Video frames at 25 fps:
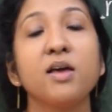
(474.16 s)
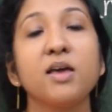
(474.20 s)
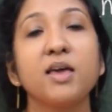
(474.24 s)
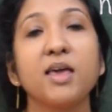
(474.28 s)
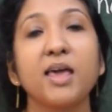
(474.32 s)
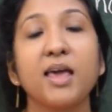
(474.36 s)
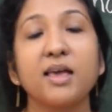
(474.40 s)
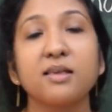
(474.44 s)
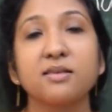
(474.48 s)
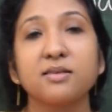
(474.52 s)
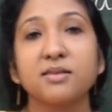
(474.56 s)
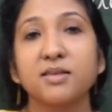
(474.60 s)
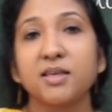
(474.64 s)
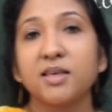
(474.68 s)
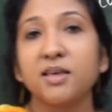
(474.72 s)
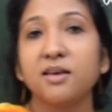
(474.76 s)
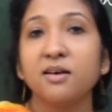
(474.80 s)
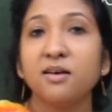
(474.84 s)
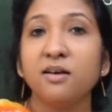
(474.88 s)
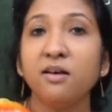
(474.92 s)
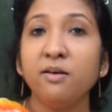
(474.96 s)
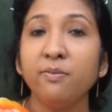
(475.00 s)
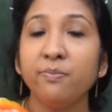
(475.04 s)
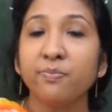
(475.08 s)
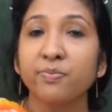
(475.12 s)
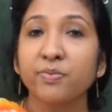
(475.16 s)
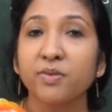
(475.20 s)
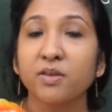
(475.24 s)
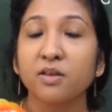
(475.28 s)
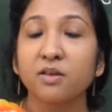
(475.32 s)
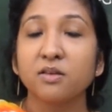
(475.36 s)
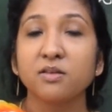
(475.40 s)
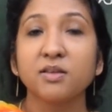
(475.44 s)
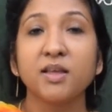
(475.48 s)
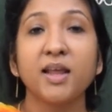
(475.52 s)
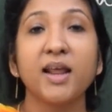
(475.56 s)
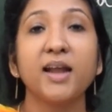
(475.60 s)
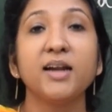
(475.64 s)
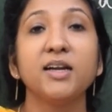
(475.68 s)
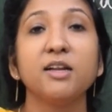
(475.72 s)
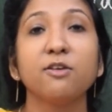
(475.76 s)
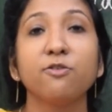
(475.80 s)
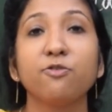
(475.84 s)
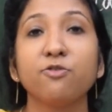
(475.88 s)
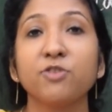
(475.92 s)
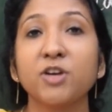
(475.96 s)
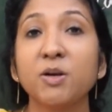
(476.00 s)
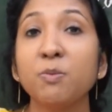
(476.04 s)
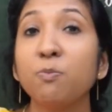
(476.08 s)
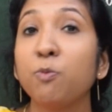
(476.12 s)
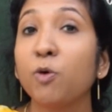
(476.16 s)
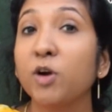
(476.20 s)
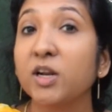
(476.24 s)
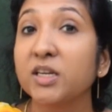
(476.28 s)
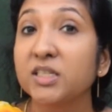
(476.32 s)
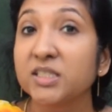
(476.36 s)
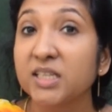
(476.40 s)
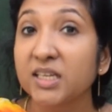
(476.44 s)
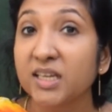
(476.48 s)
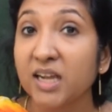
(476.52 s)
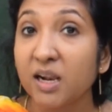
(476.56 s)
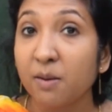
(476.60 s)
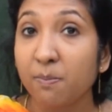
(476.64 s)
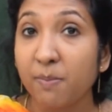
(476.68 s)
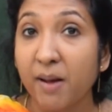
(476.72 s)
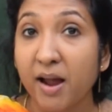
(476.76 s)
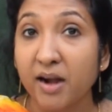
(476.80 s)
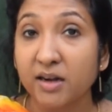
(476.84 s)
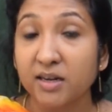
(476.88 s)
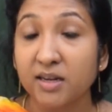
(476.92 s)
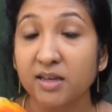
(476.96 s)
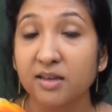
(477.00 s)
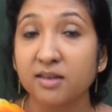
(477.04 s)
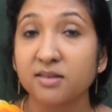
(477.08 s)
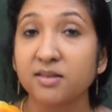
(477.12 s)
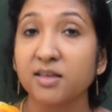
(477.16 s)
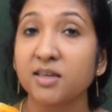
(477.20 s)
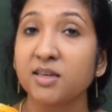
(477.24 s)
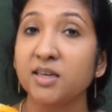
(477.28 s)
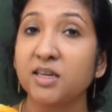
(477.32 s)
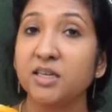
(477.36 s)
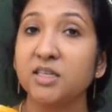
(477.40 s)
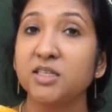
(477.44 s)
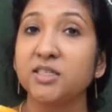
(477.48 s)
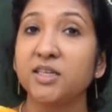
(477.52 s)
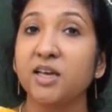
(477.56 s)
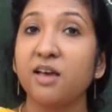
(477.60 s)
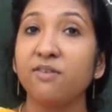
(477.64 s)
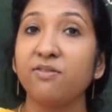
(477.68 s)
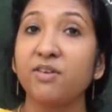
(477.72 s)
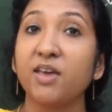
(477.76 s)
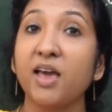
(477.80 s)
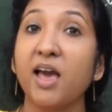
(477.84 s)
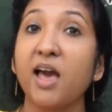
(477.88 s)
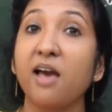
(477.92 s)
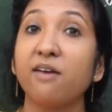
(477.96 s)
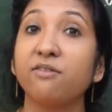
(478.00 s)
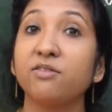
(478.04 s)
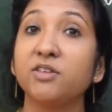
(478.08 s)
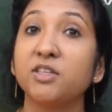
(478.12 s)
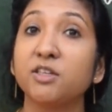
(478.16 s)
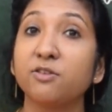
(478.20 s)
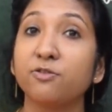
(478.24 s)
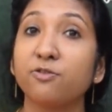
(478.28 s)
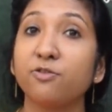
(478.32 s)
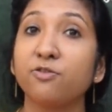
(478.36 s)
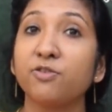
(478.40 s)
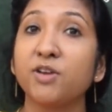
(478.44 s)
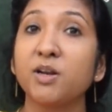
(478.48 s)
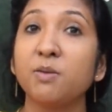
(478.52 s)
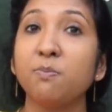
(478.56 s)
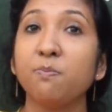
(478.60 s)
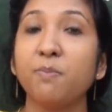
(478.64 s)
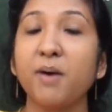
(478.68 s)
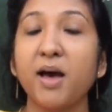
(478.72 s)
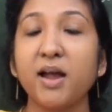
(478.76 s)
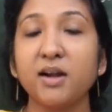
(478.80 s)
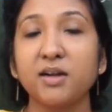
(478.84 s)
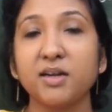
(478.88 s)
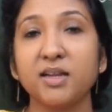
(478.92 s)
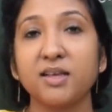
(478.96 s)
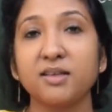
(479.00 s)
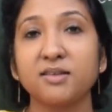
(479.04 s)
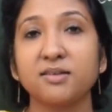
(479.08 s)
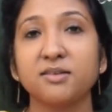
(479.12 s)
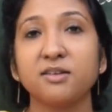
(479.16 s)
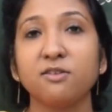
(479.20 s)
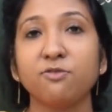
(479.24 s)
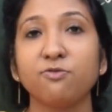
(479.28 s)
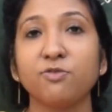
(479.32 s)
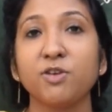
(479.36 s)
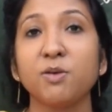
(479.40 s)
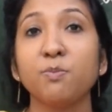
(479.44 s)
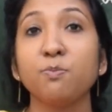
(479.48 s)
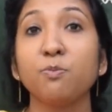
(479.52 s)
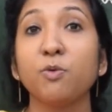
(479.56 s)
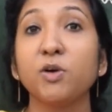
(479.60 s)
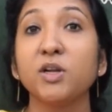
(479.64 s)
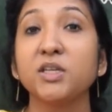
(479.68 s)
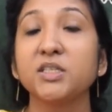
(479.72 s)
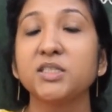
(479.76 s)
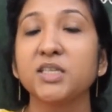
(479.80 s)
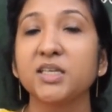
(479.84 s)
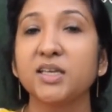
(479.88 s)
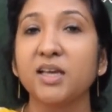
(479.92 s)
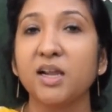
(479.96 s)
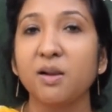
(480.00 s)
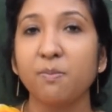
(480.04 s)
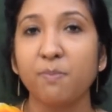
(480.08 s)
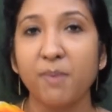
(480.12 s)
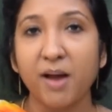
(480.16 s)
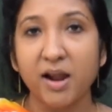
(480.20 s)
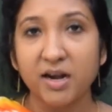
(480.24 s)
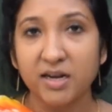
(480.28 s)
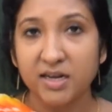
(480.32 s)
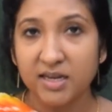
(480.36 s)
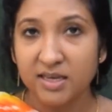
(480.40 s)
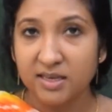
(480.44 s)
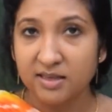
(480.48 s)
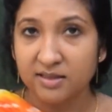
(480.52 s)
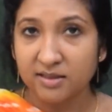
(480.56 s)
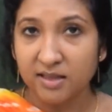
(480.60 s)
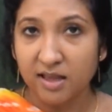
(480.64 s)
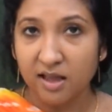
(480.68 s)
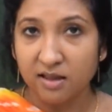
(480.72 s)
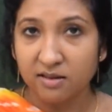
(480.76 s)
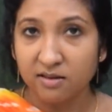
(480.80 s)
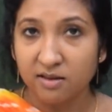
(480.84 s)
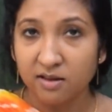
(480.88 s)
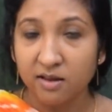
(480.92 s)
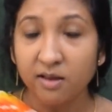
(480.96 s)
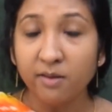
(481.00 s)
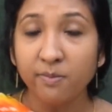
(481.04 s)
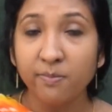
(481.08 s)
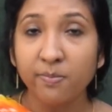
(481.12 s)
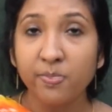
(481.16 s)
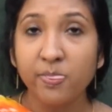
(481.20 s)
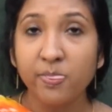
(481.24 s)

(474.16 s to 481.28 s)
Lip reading: yes, here there are different political parties. In India we have different parties, different political parties are there.